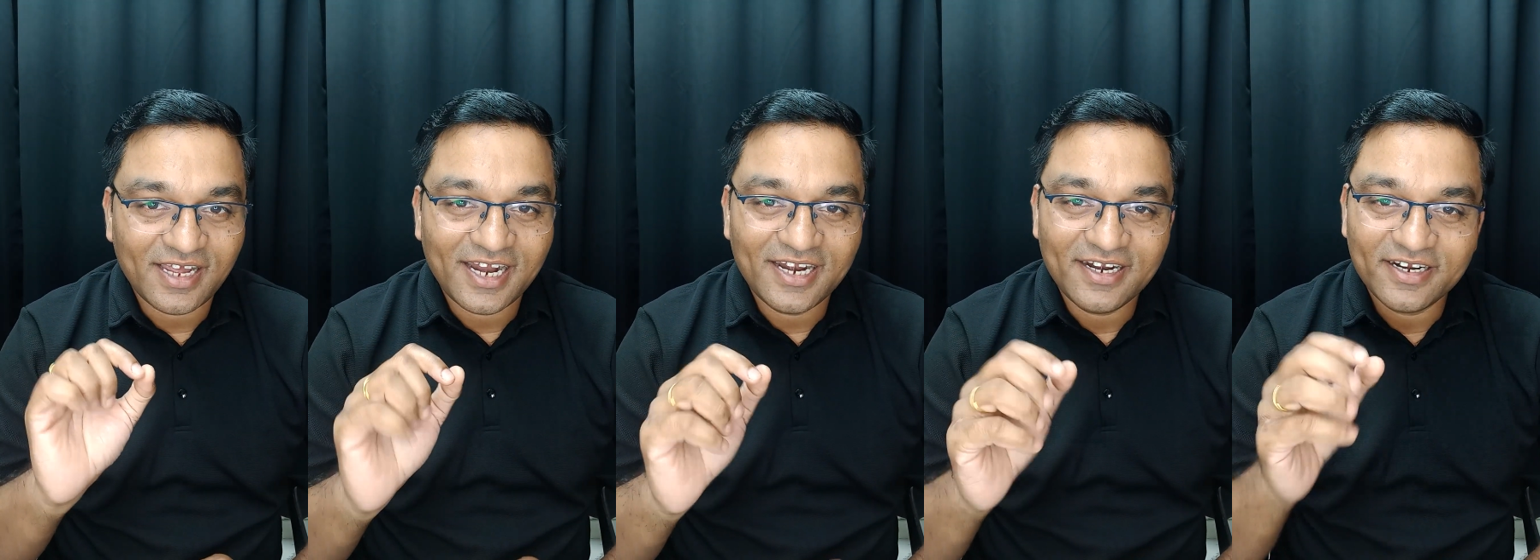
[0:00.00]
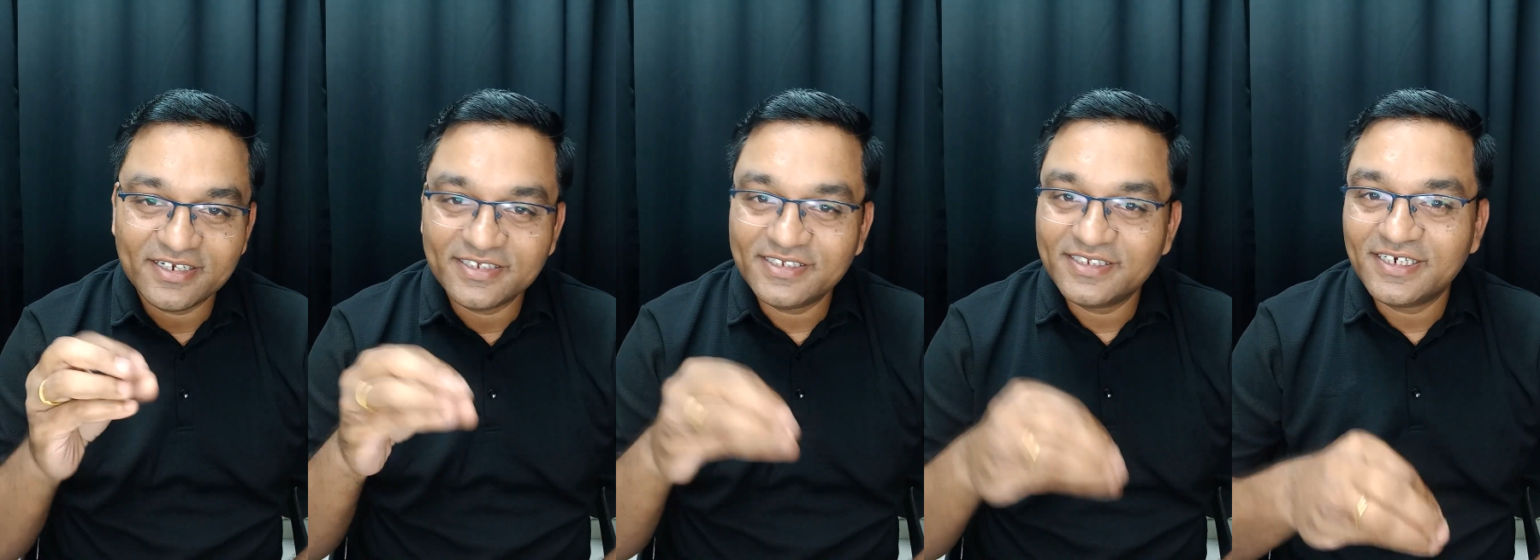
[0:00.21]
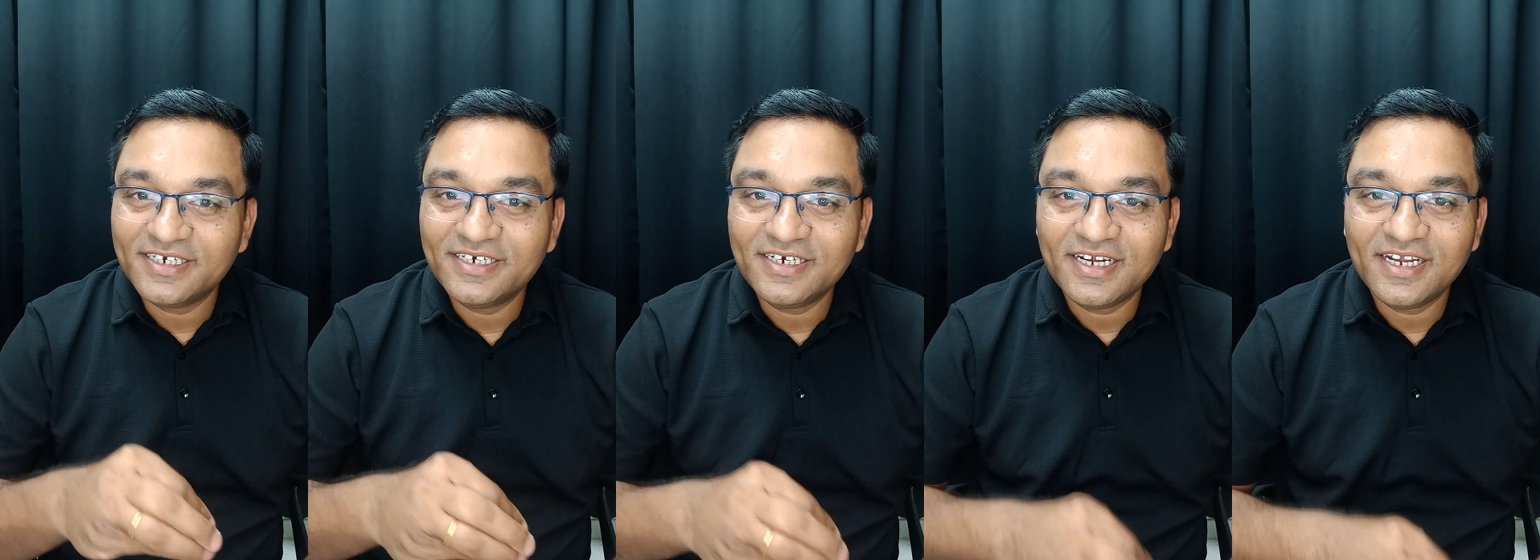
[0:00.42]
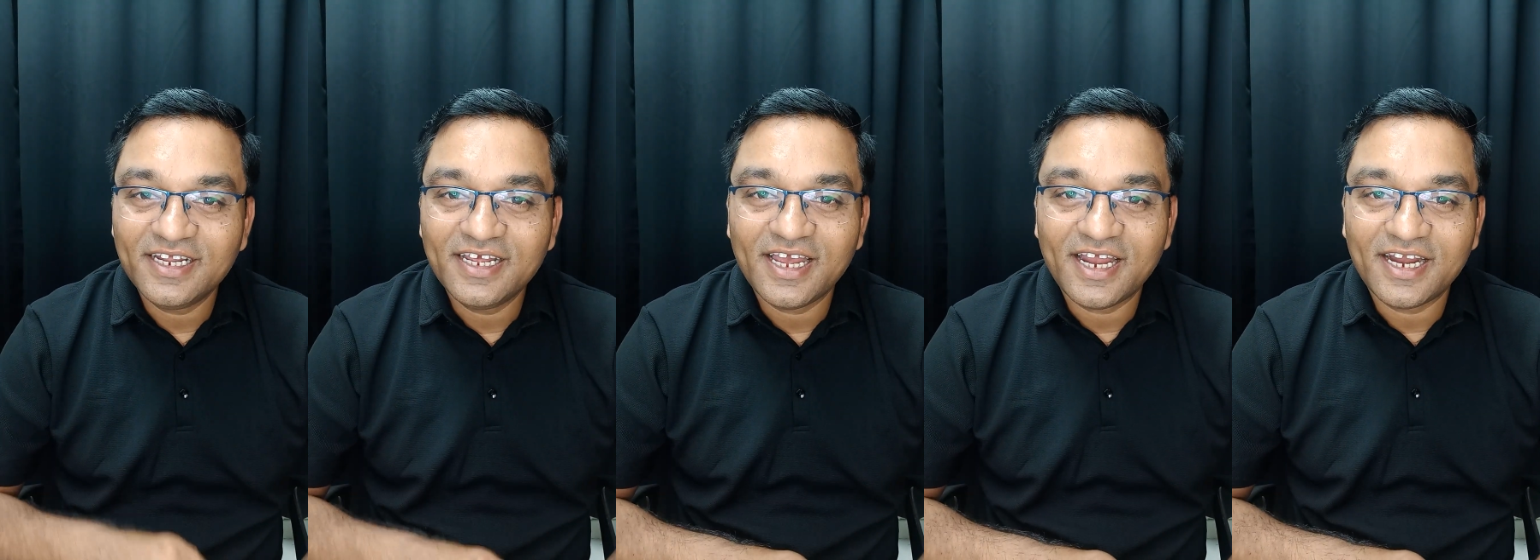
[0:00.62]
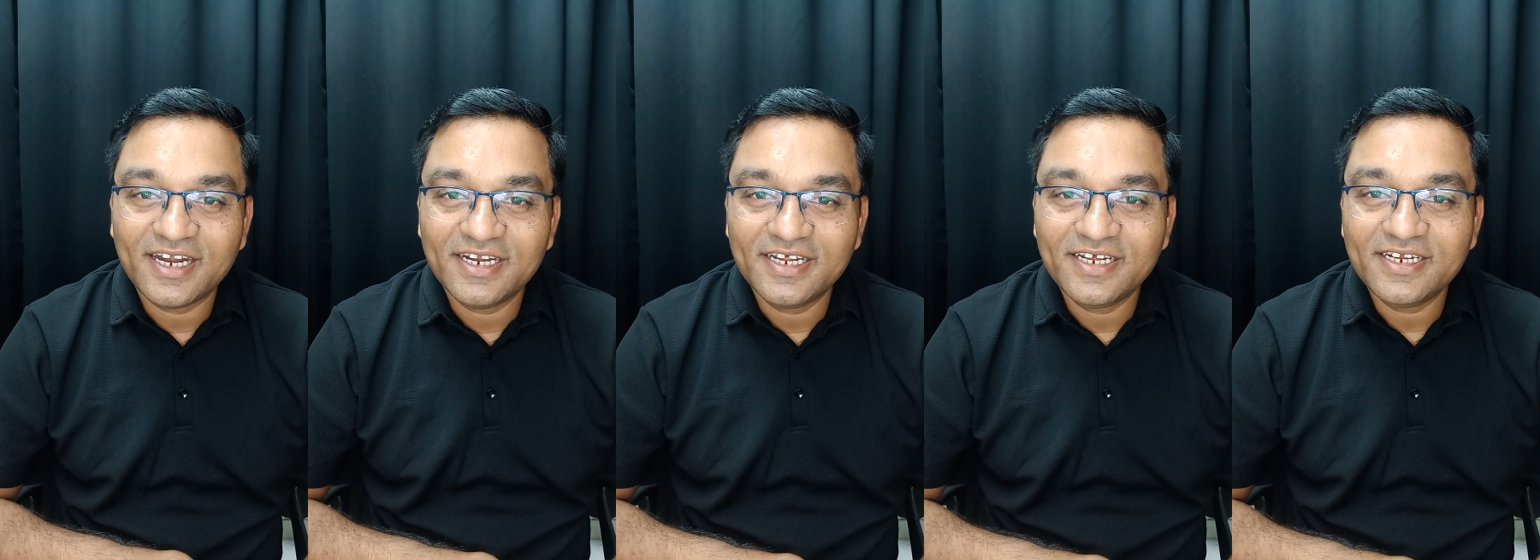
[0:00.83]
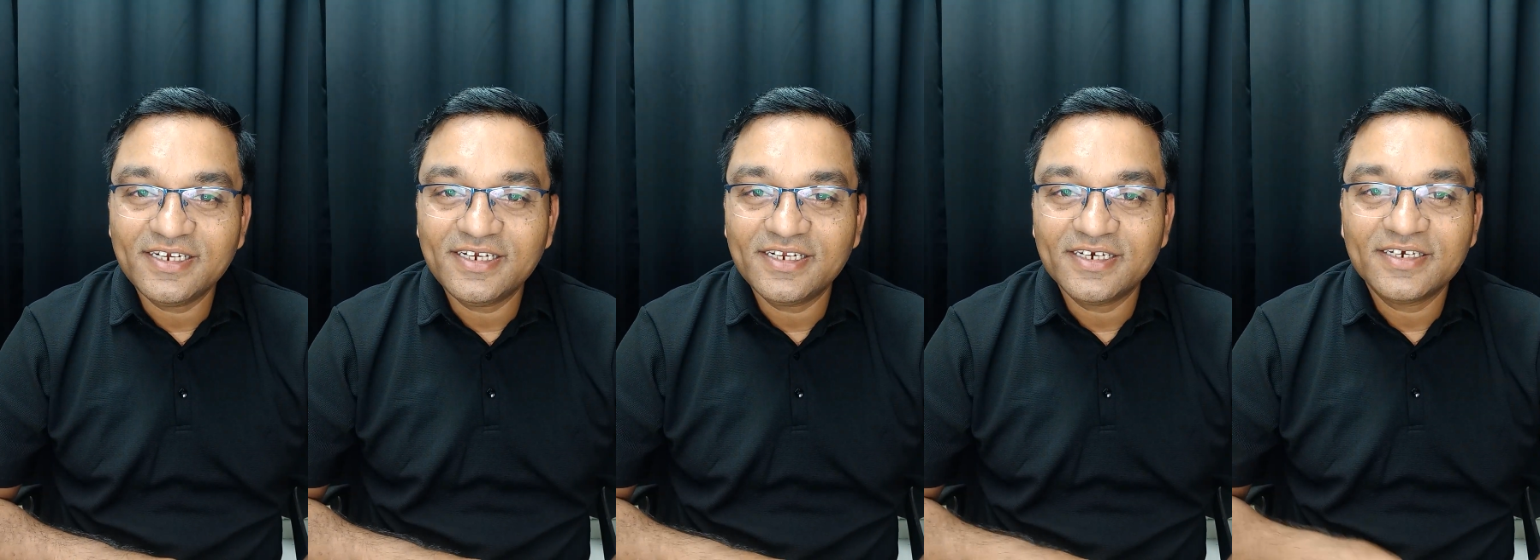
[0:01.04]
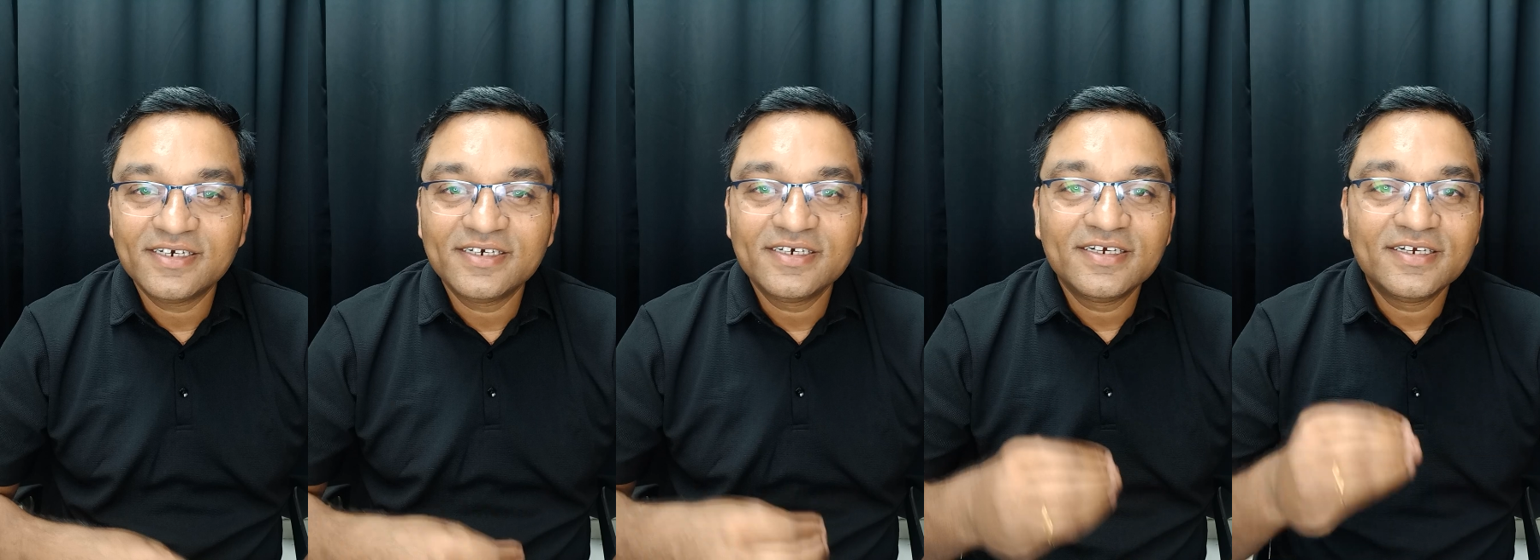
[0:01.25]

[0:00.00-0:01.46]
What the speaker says: and recently added